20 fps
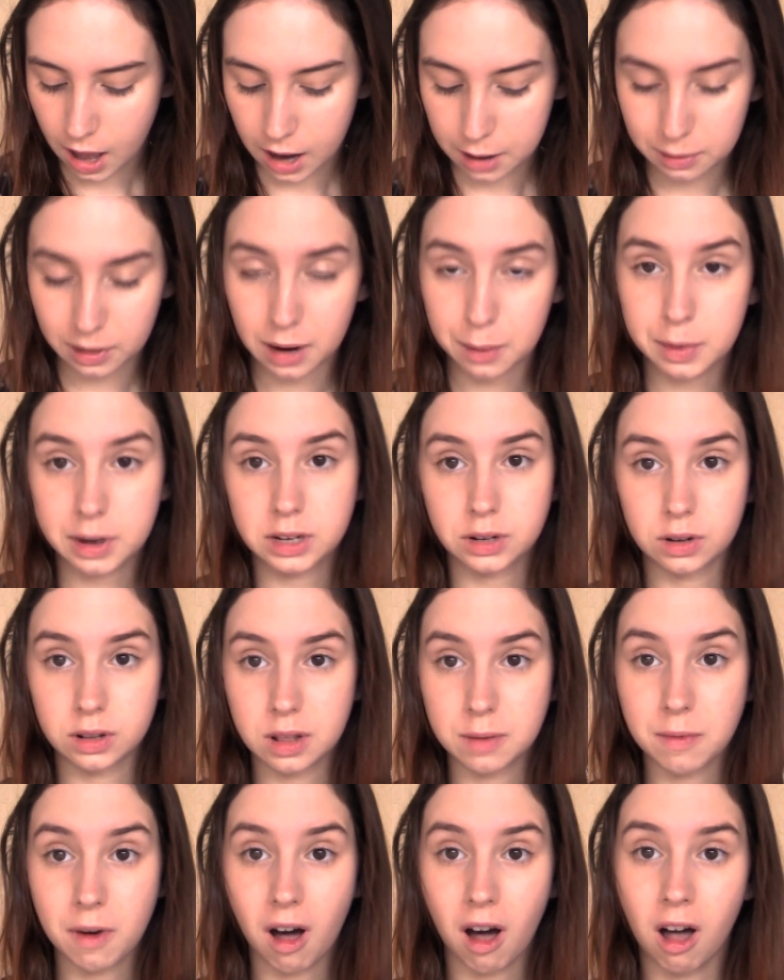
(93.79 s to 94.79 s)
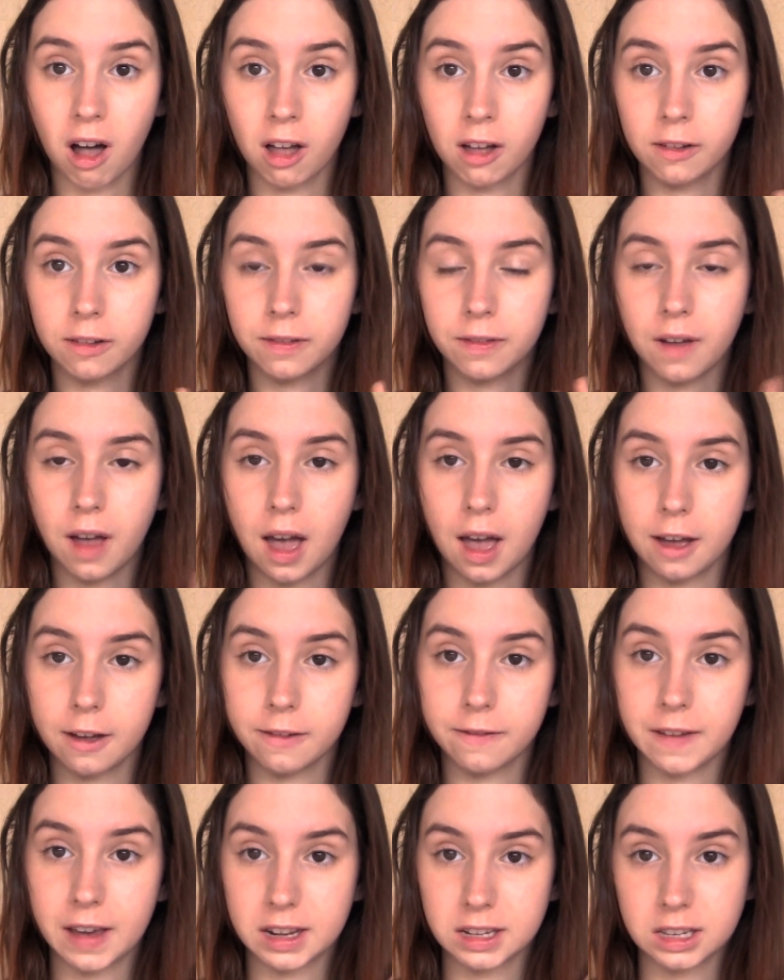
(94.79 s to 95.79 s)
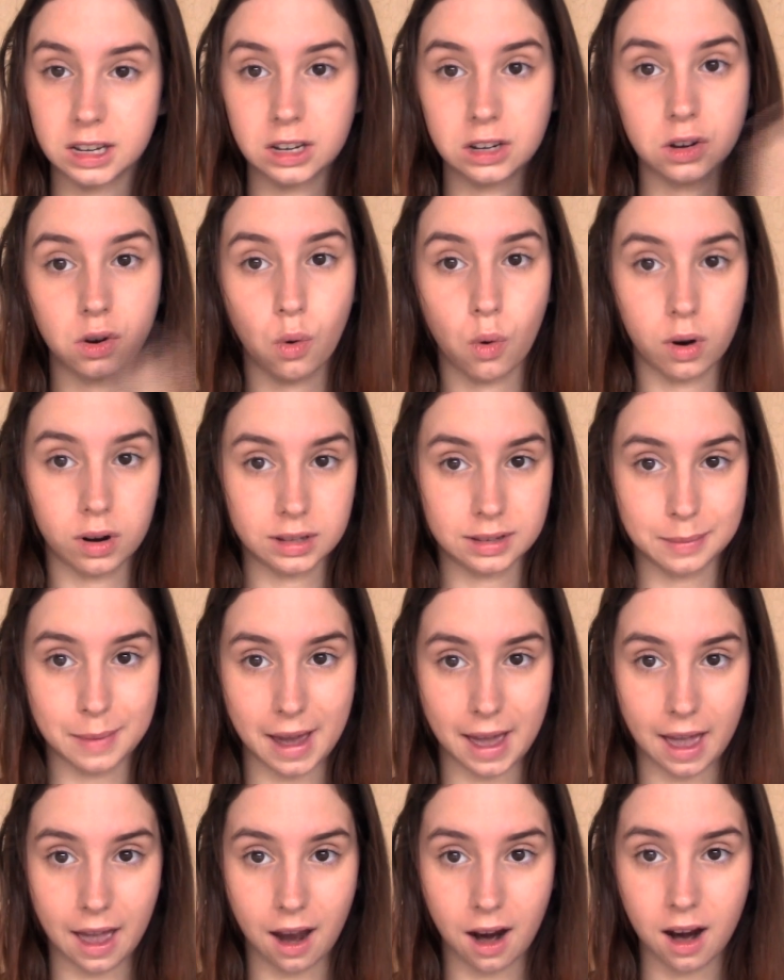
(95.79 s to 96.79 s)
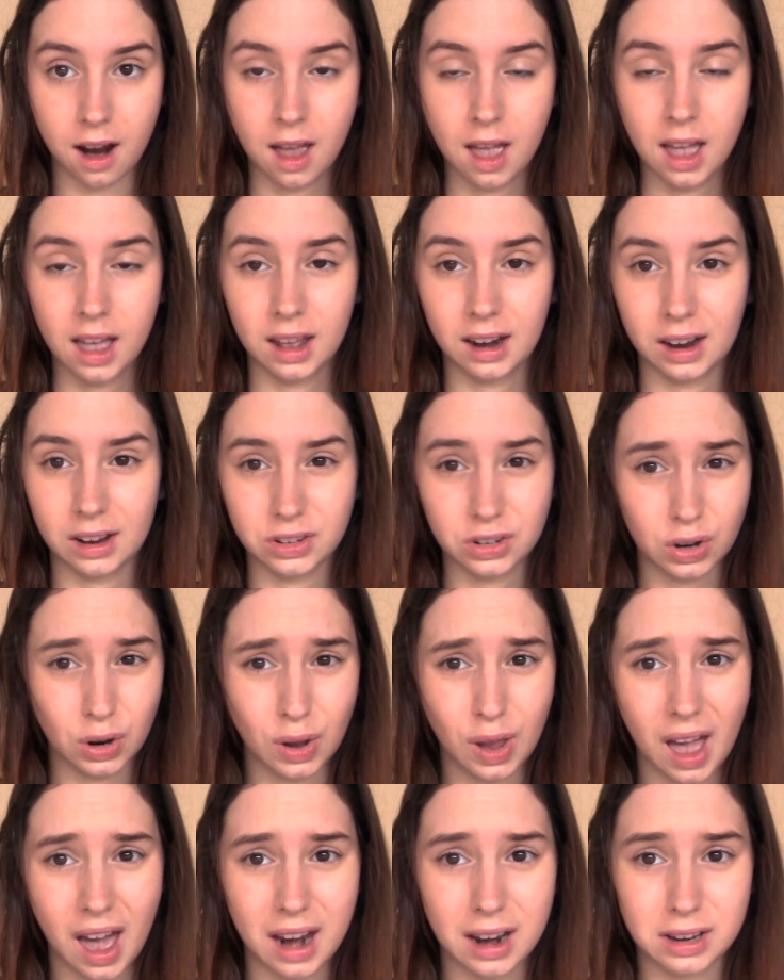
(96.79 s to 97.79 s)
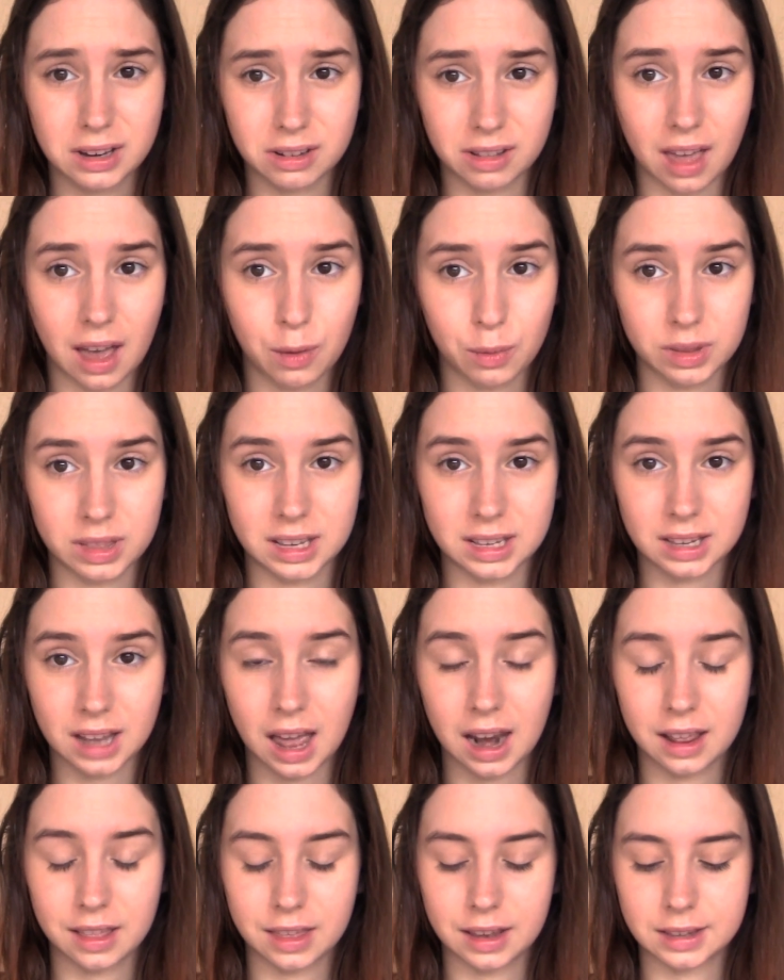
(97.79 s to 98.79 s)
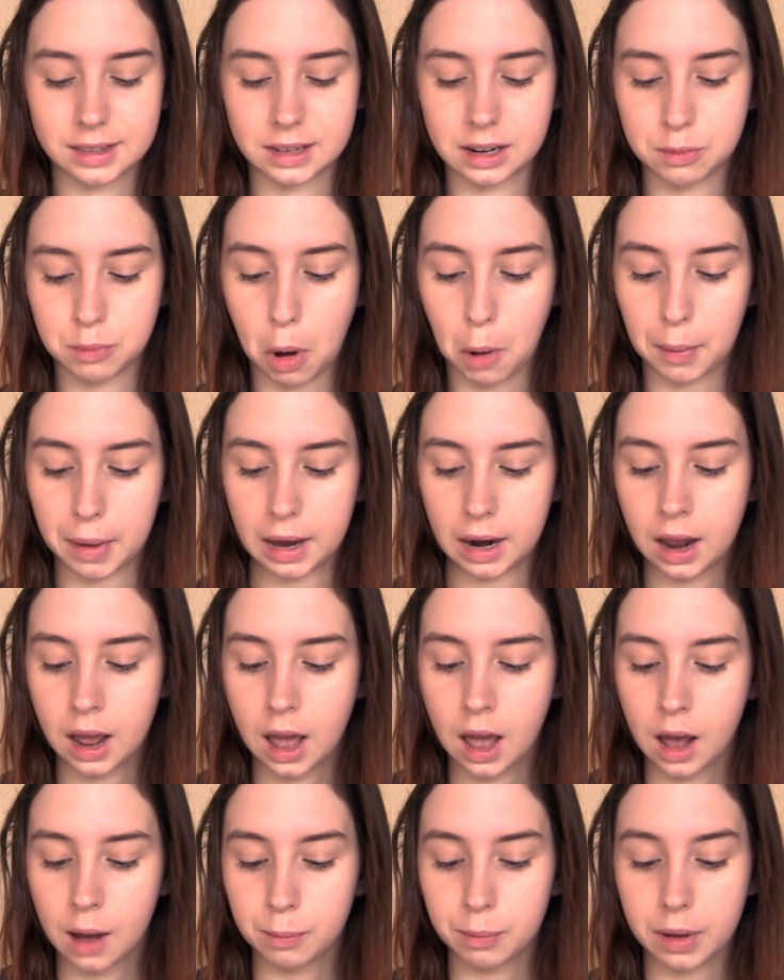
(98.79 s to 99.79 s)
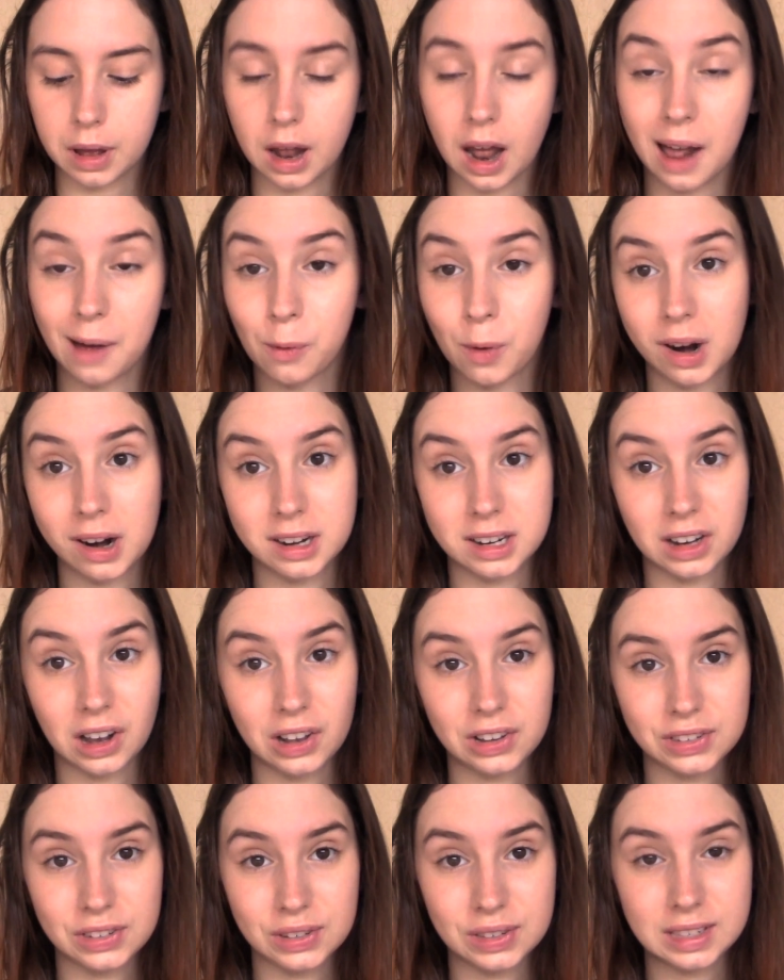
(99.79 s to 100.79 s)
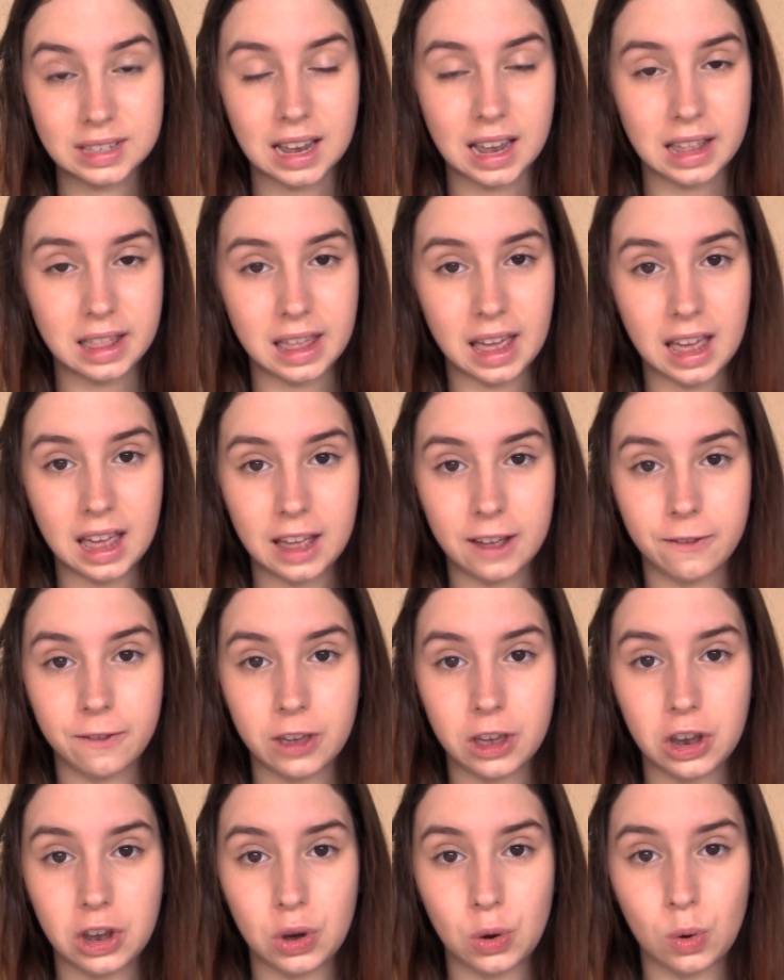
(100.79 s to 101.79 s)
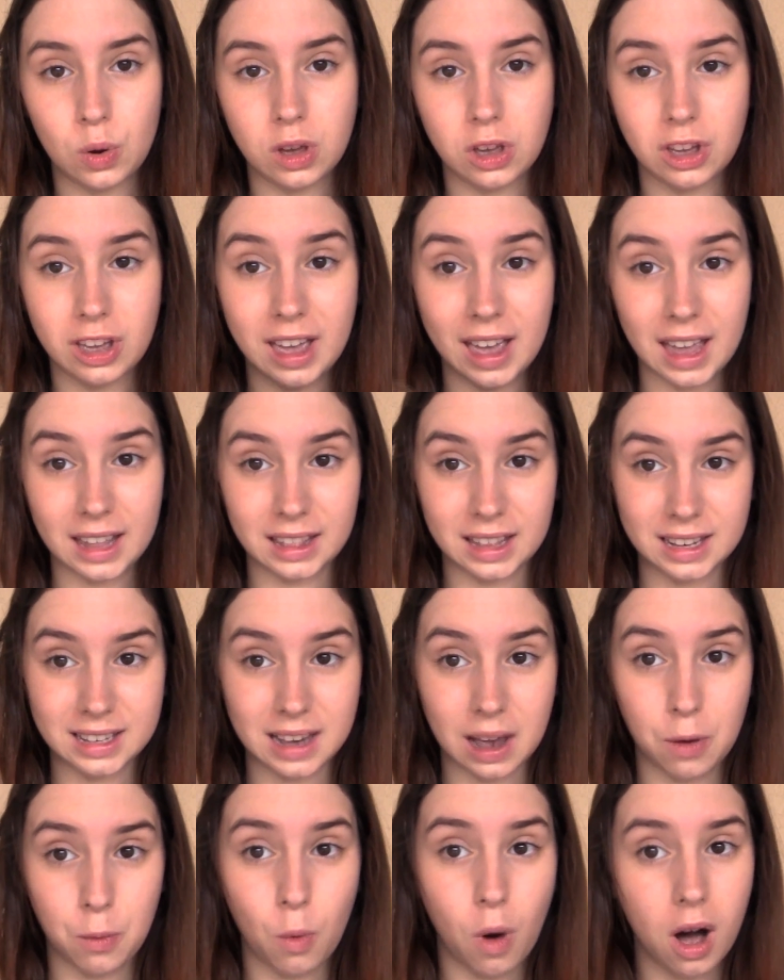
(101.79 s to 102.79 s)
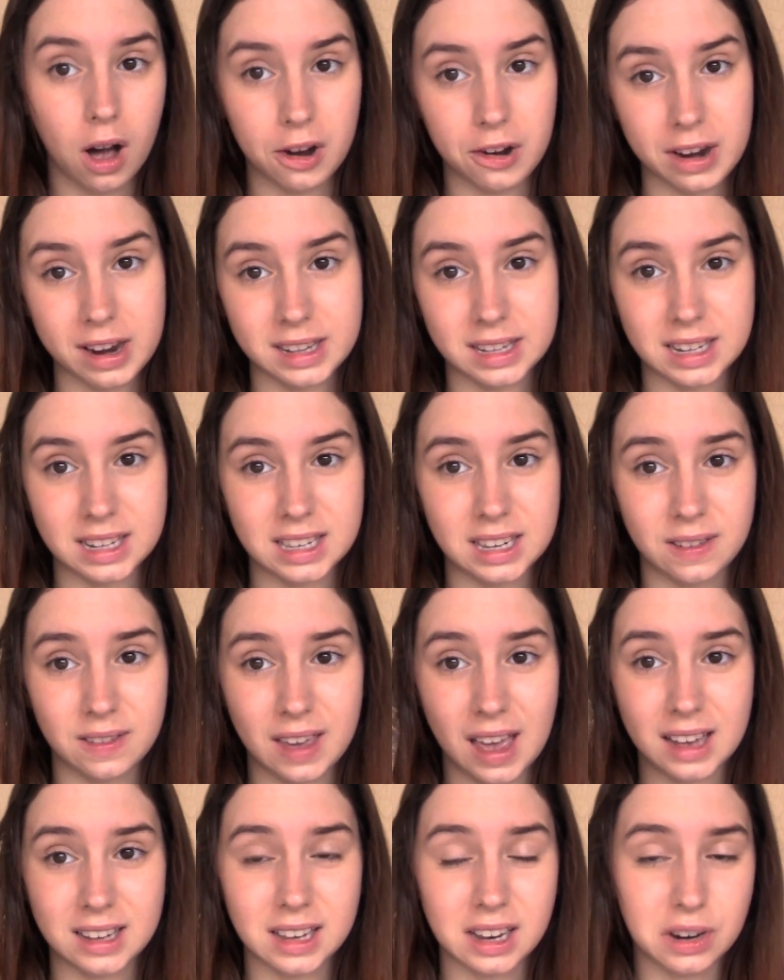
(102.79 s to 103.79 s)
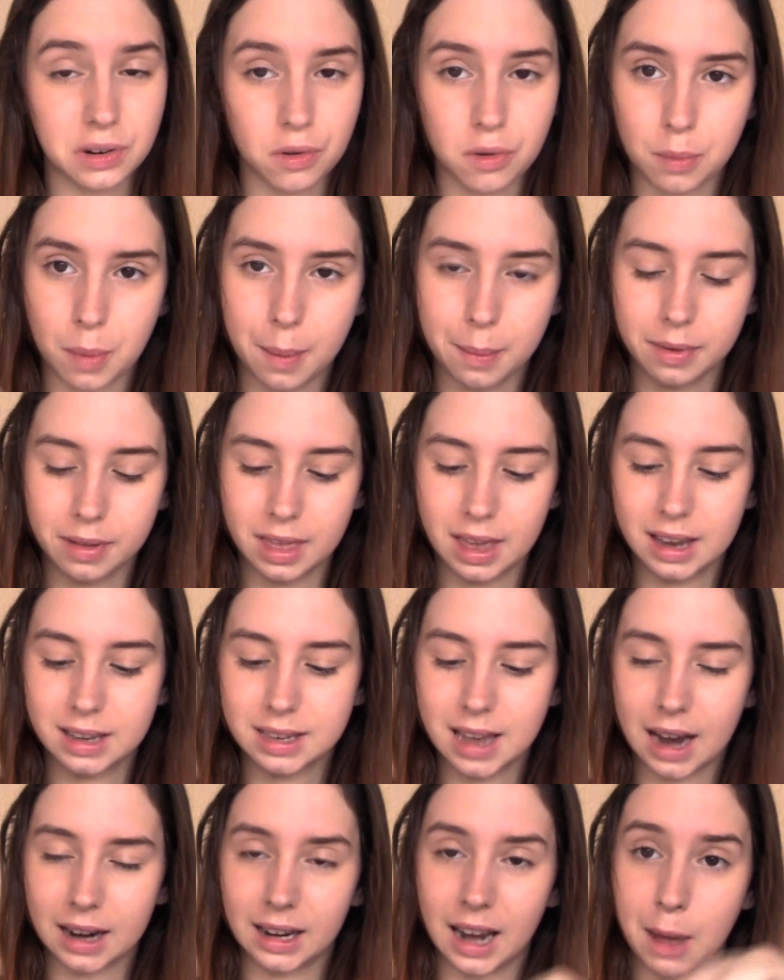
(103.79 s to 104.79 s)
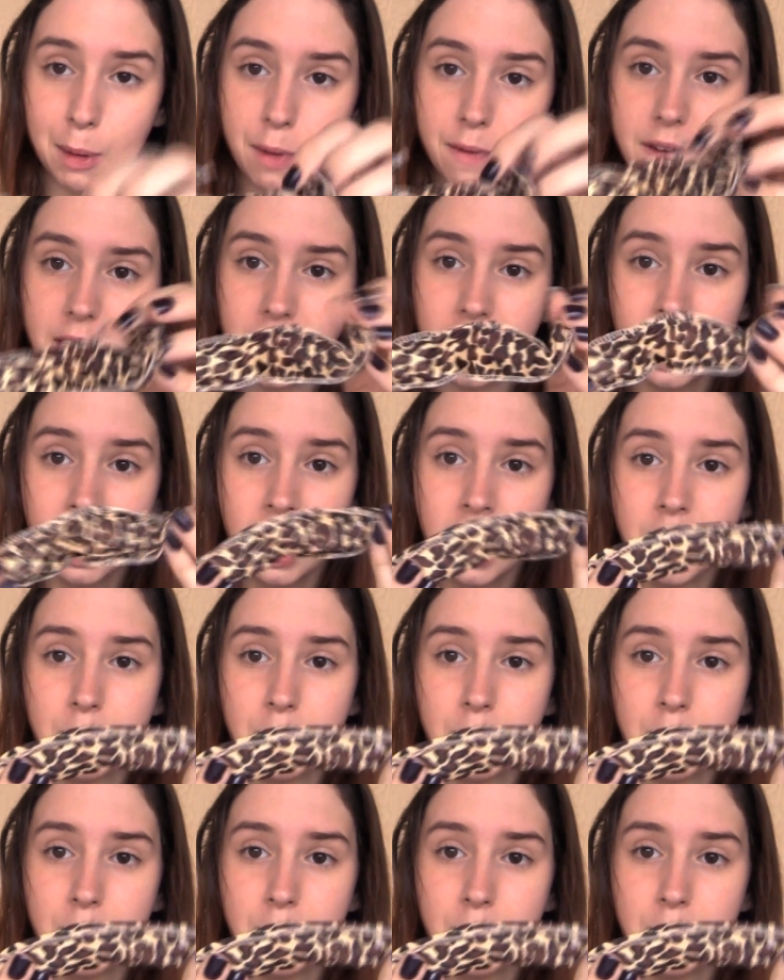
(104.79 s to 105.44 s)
And I'm going to be doing them all facing towards my hair. And I'll show you how to do that with these kind of things in a moment. But I wanted to also say that if you can get these at Wallgreens and CVS, I don't remember the exact name of it,